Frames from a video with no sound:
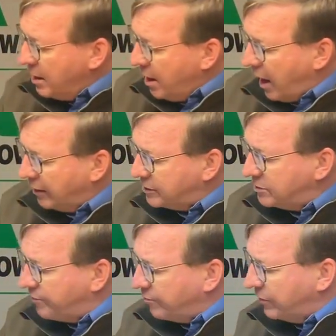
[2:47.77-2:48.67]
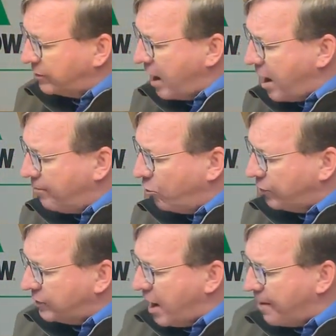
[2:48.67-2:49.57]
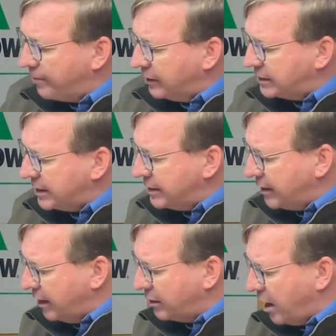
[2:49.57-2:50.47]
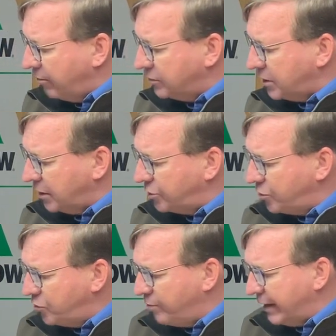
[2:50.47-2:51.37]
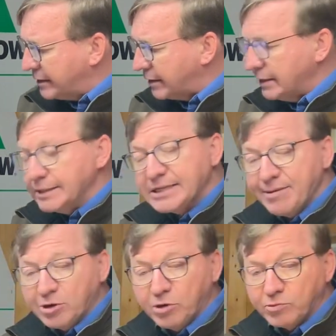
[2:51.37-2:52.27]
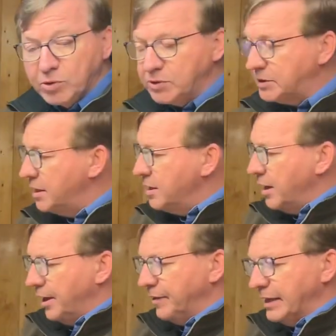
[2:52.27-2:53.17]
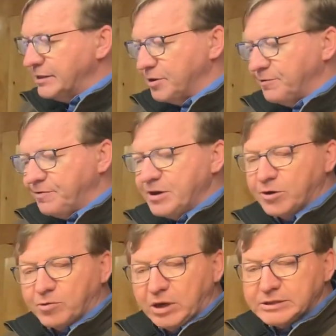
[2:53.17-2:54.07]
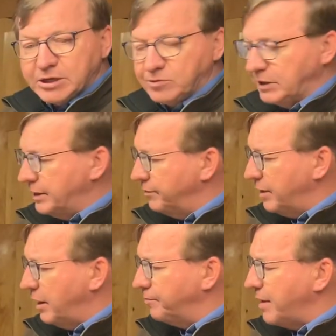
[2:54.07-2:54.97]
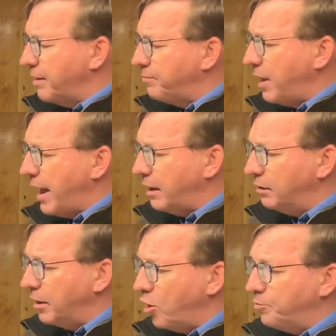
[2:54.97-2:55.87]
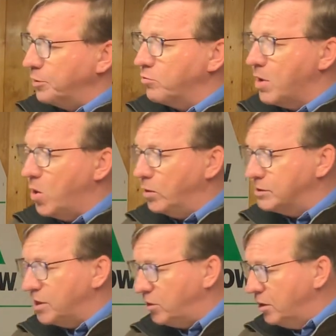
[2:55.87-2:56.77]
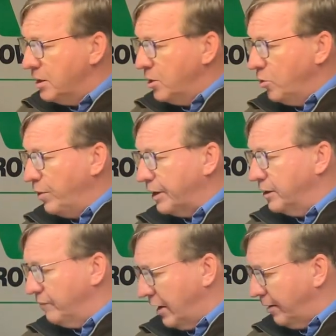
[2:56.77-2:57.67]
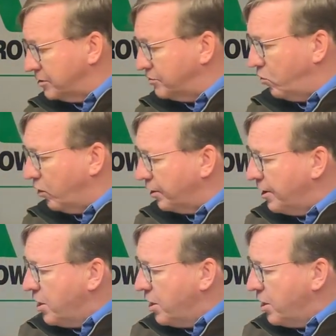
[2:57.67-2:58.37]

And from the top, more the top of the seed, then comes two basically seminal roots, and these are the feeder roots that really develop that plant and help it grow until we can develop some more.